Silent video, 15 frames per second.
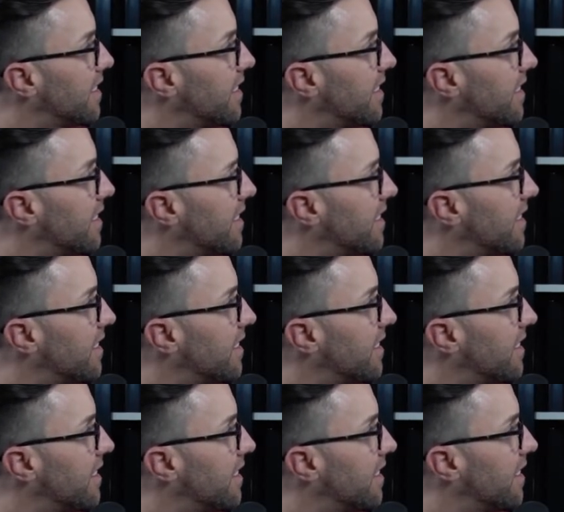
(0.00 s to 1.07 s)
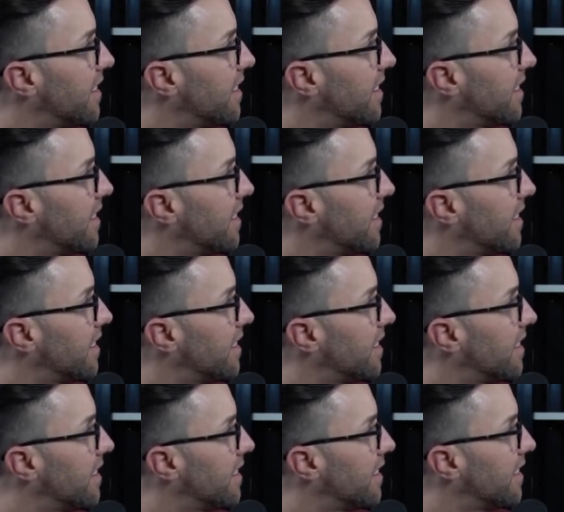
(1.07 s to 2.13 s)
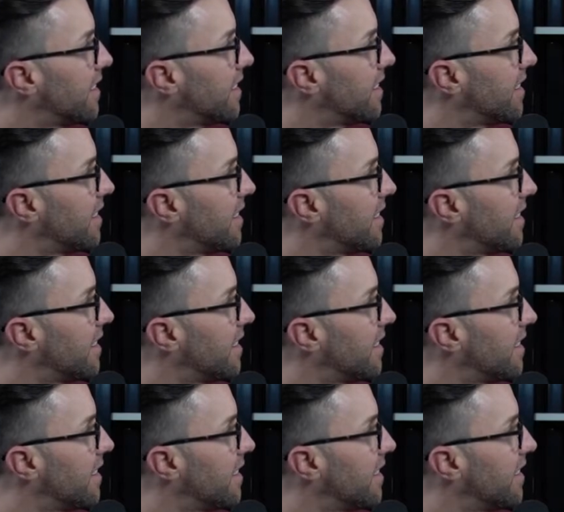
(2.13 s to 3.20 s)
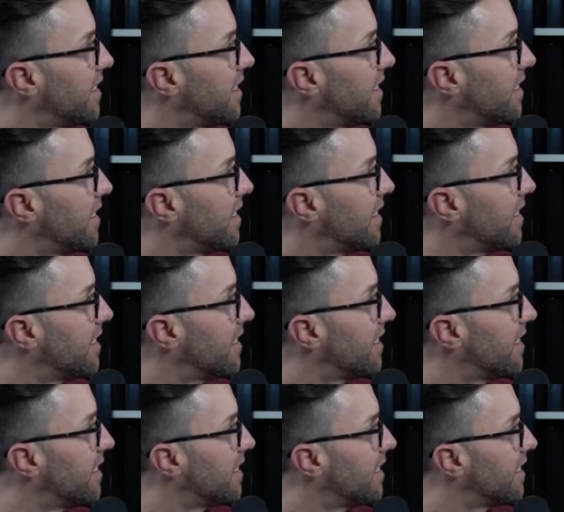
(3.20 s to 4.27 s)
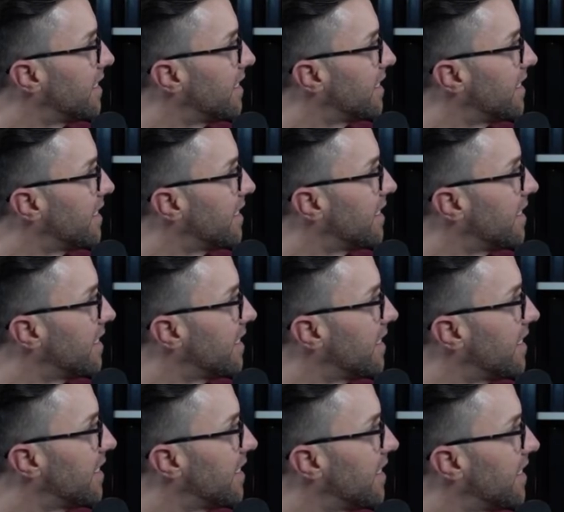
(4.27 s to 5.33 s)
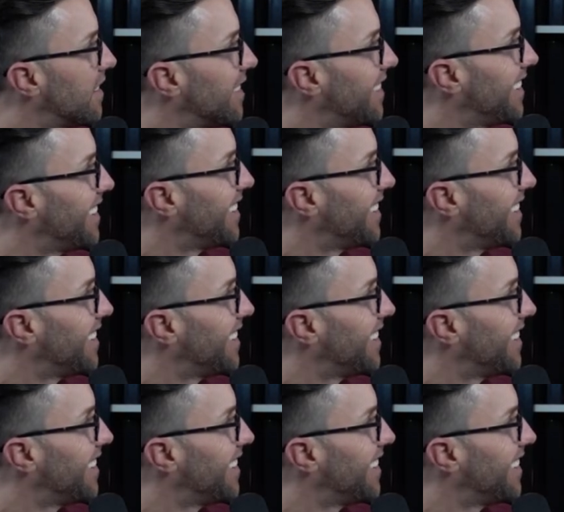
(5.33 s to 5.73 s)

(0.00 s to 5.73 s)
(silent)